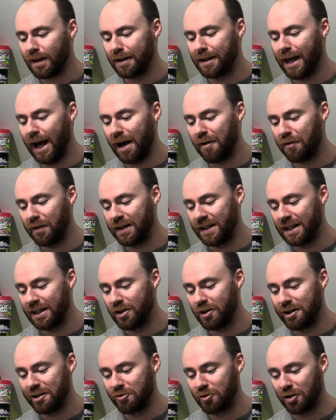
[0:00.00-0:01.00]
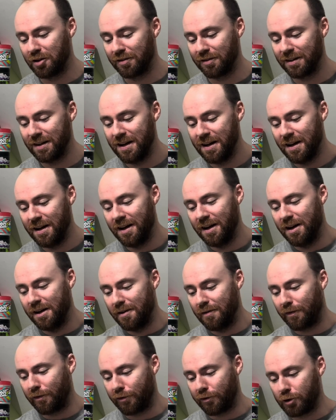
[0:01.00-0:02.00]
Caffeine anhydrous
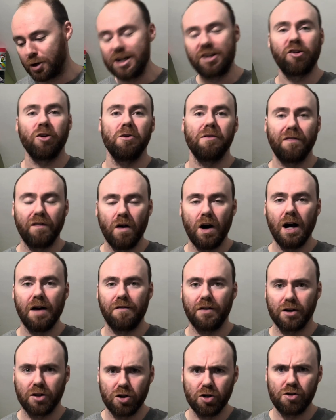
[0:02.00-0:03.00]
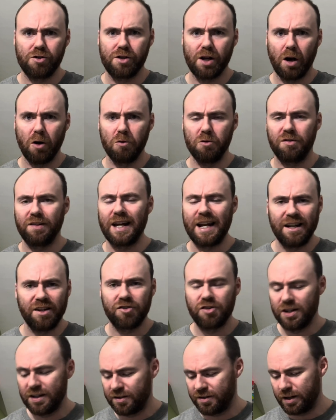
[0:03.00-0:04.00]
325, a good dose,
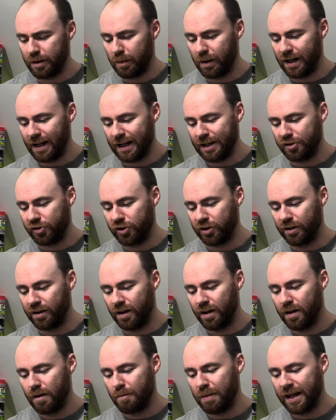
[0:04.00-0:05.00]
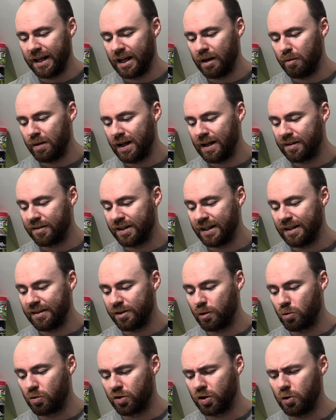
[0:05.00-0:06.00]
energy and stimulation. Pink Himalayan sea
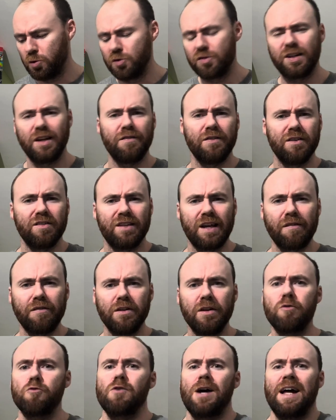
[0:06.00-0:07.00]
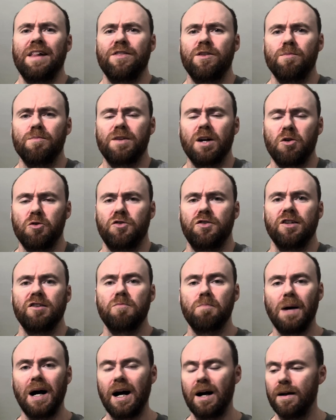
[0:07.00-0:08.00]
salt 277, random dosage,
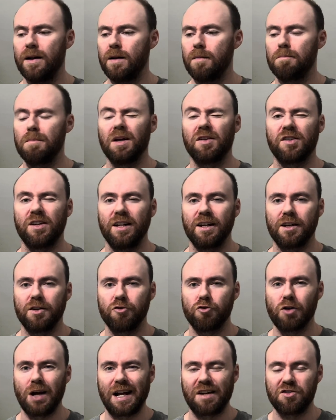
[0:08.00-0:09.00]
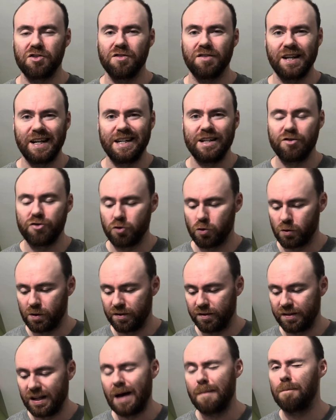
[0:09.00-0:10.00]
but muscular contractions and
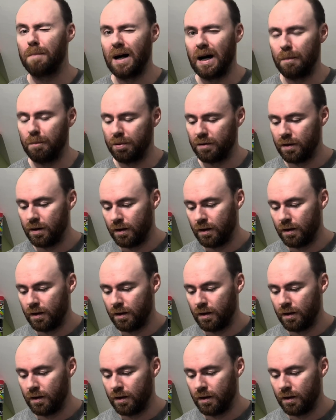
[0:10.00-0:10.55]
endurance and pump.